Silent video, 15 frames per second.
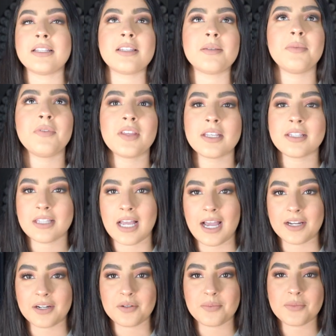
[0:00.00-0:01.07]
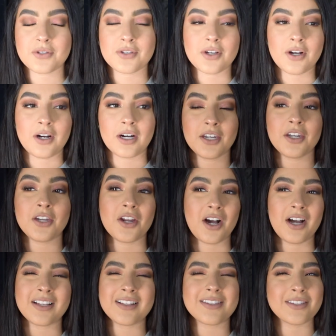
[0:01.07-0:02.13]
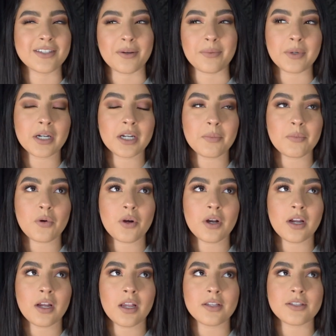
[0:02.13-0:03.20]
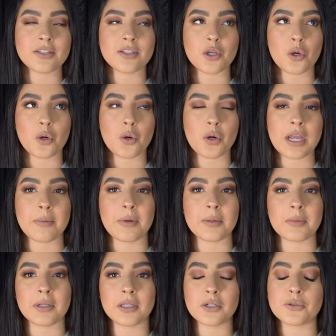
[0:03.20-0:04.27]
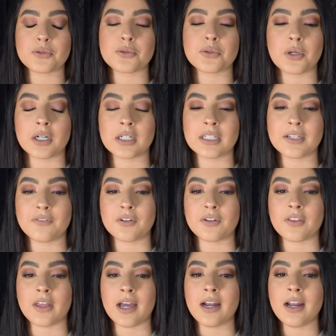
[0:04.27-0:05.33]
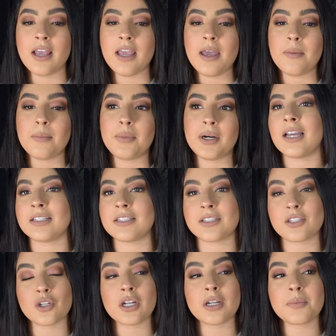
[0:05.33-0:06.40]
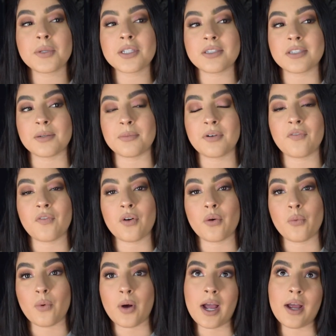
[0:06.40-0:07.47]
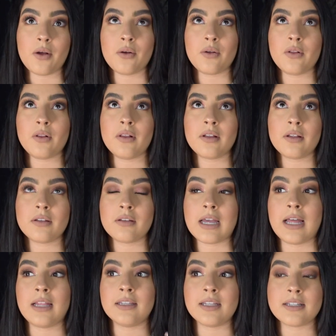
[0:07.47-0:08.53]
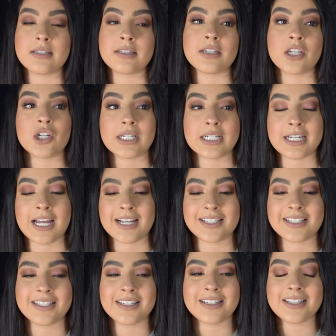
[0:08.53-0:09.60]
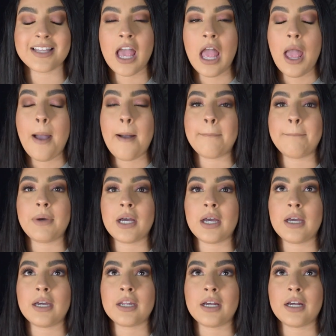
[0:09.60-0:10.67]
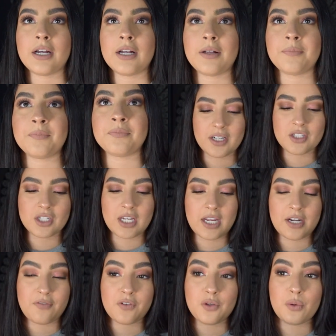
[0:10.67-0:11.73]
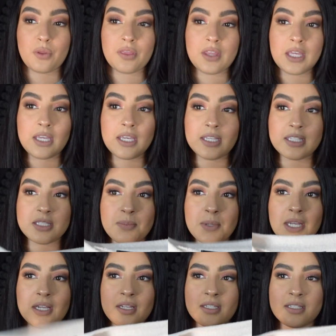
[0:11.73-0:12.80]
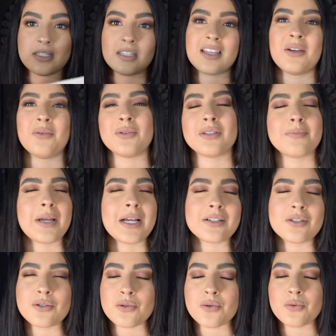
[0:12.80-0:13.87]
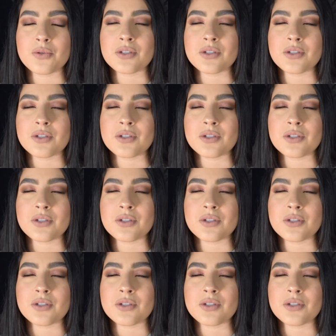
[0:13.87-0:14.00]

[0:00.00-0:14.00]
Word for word: and some of these items are not summer anymore, so it might be a little too early for that, but it's still gonna be summer for a while, at least here in Texas but um, I had to get a few things because it was a back to school